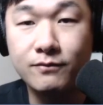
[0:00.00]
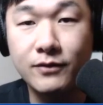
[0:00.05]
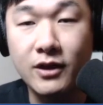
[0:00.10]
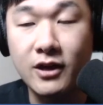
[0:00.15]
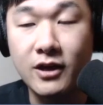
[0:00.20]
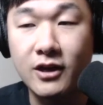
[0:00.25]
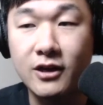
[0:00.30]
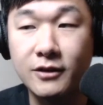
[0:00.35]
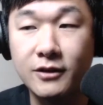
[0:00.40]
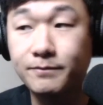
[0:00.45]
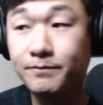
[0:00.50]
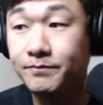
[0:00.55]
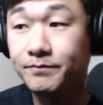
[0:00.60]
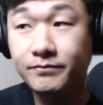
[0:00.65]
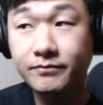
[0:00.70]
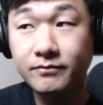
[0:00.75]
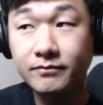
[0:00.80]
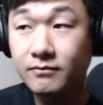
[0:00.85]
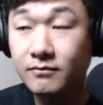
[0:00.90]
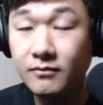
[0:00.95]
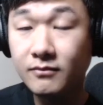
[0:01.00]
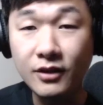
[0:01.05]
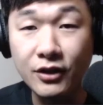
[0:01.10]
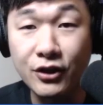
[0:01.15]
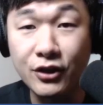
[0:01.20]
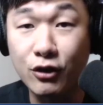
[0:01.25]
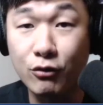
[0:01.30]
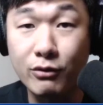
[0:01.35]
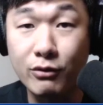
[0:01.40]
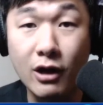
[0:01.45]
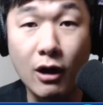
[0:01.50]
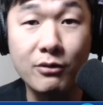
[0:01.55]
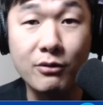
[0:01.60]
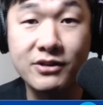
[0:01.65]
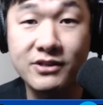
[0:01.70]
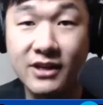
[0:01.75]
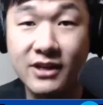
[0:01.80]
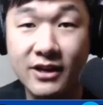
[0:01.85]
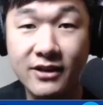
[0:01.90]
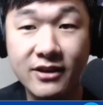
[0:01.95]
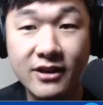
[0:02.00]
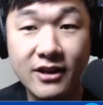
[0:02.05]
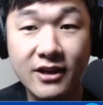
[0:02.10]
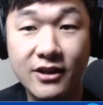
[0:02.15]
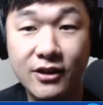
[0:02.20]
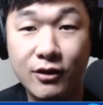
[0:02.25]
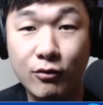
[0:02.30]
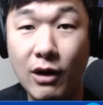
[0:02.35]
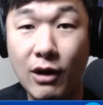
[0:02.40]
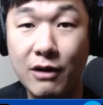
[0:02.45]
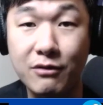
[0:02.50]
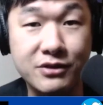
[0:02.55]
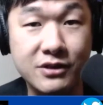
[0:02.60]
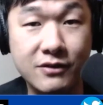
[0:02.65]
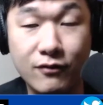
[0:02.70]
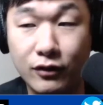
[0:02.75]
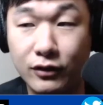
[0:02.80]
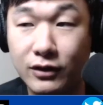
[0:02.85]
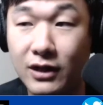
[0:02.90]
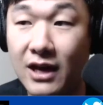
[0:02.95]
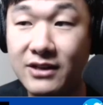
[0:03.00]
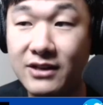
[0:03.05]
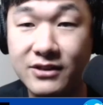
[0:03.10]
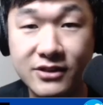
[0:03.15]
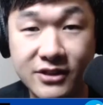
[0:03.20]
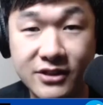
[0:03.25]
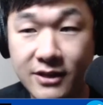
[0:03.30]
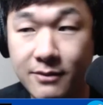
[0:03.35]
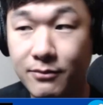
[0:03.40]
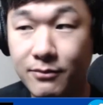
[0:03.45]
And we always said the wide receiver class is deep,